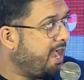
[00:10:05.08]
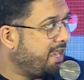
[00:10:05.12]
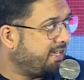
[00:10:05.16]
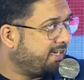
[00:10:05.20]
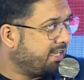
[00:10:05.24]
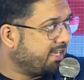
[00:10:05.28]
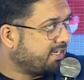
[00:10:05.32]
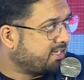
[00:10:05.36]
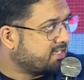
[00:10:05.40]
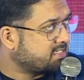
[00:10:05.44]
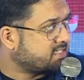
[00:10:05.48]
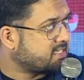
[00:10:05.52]

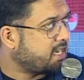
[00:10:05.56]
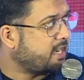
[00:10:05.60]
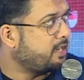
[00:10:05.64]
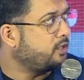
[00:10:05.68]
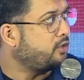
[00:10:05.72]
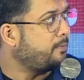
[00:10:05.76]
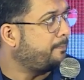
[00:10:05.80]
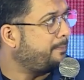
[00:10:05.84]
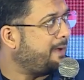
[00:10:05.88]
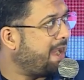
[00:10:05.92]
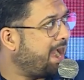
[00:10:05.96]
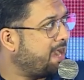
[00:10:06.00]
EdTech is starting to
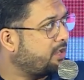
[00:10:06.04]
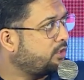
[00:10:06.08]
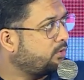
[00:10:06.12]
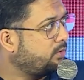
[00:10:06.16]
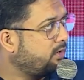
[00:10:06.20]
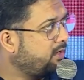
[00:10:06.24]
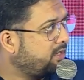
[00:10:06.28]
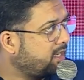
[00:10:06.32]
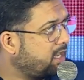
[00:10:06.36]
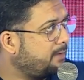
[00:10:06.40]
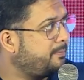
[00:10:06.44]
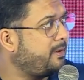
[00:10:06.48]
plateau a
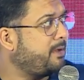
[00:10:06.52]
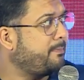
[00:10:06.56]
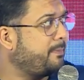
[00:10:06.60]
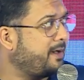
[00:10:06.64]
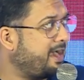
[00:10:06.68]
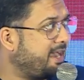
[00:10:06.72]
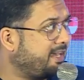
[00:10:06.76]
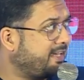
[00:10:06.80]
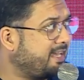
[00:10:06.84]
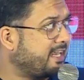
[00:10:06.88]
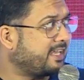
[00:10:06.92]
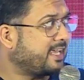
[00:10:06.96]
little bit, but
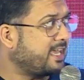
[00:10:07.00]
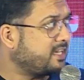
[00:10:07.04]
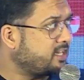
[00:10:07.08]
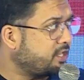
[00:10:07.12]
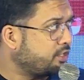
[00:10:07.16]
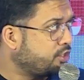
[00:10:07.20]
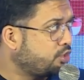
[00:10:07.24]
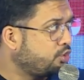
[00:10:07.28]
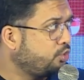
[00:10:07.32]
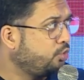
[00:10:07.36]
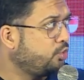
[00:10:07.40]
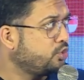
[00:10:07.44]
EdTech had a
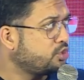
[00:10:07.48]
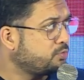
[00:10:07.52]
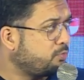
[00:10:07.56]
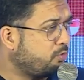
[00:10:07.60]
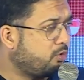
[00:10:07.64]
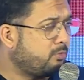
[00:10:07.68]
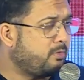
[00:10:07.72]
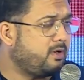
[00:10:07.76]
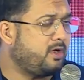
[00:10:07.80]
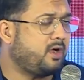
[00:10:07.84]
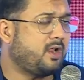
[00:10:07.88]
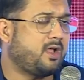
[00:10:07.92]
huge
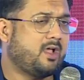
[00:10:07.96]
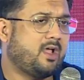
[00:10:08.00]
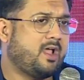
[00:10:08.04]
moment.